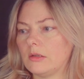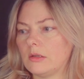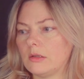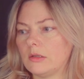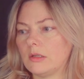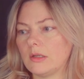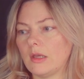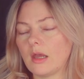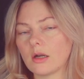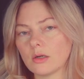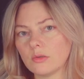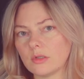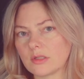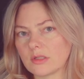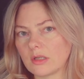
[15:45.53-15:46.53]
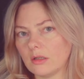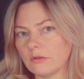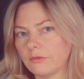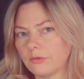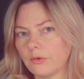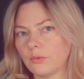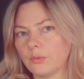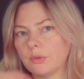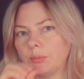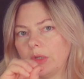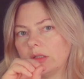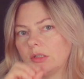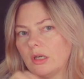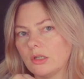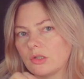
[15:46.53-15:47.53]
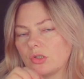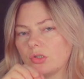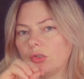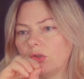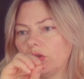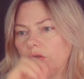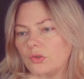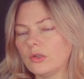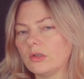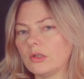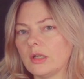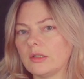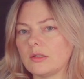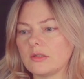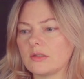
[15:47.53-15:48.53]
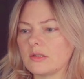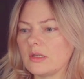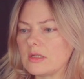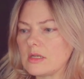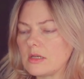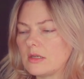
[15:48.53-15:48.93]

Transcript: the arrow itself will be attached to the lattice